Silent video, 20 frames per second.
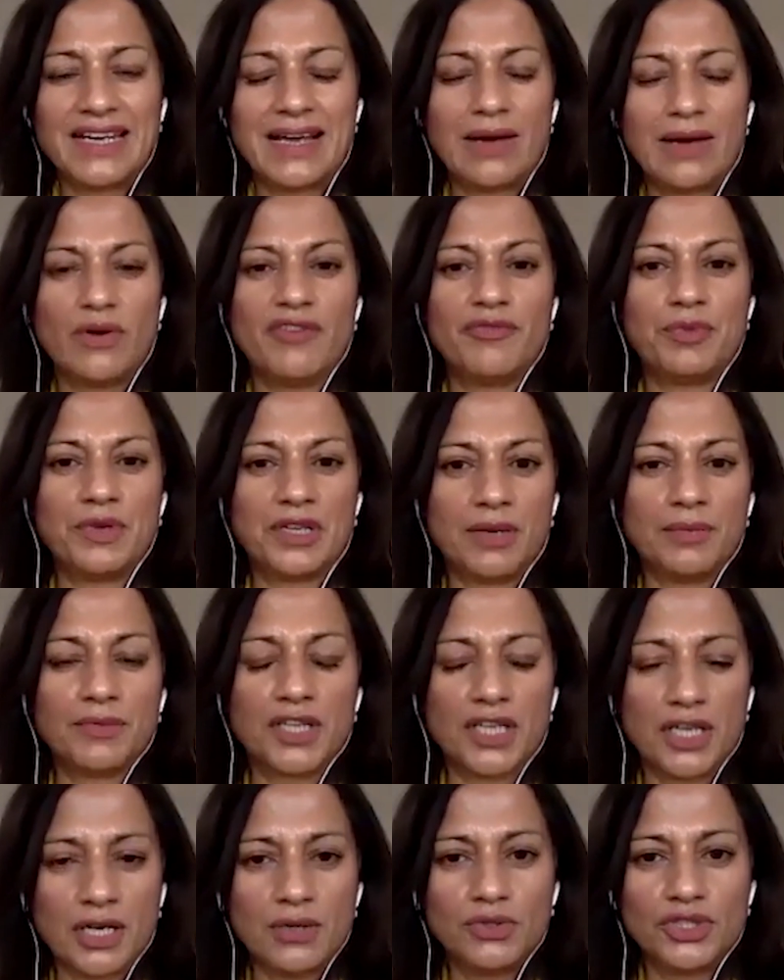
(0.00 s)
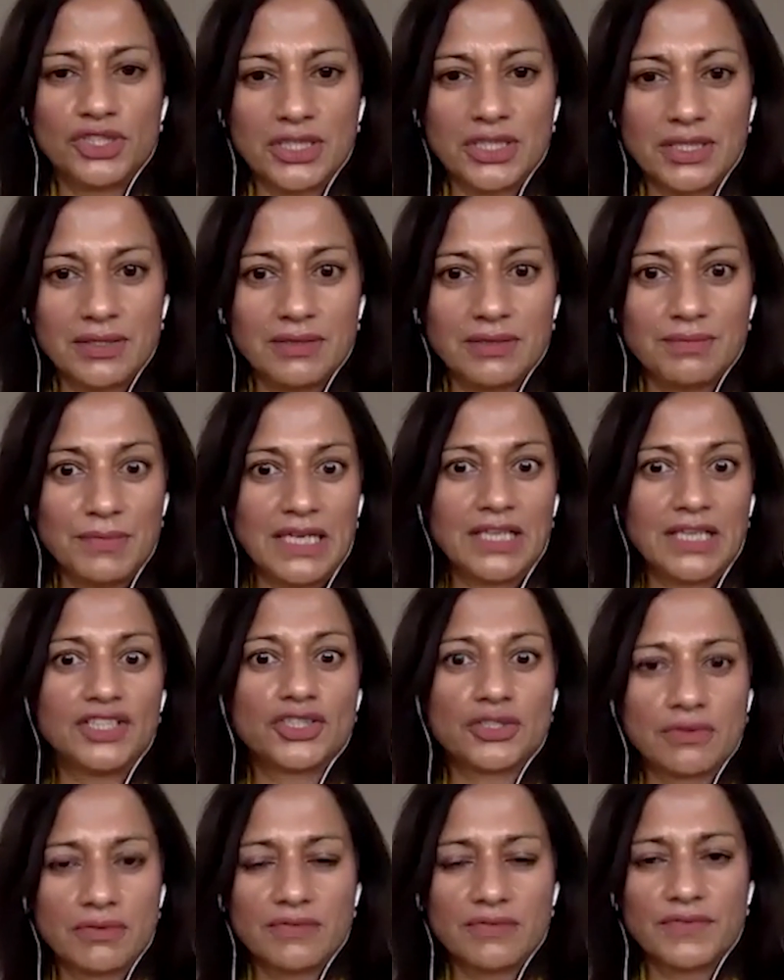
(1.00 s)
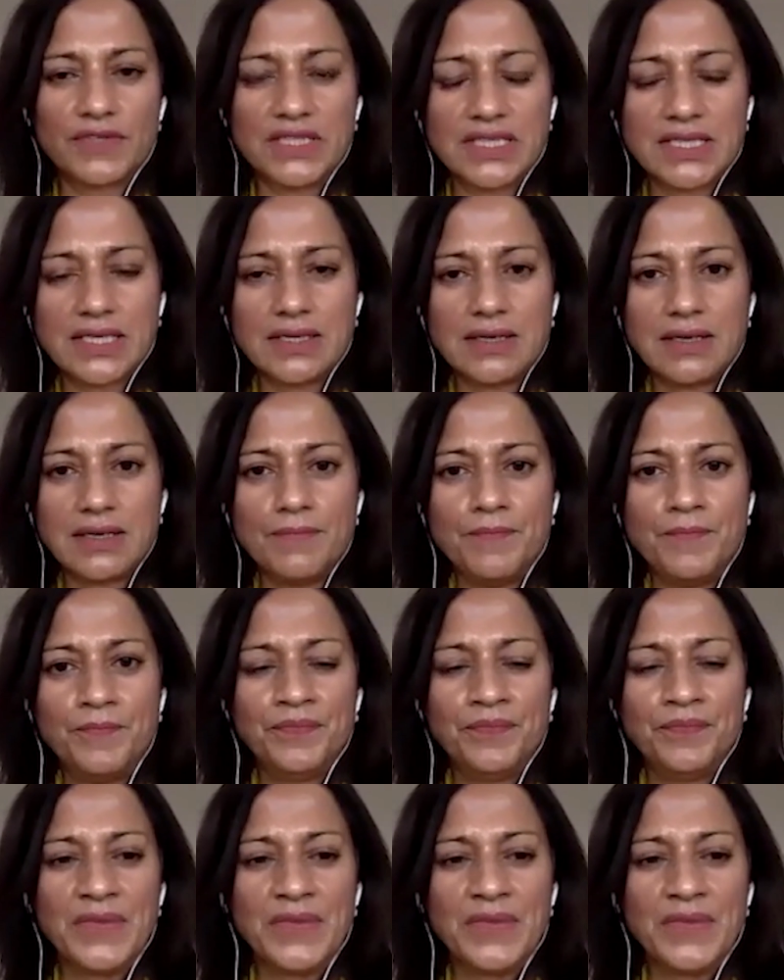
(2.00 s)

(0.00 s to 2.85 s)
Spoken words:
now I've become the coaching manager of the team,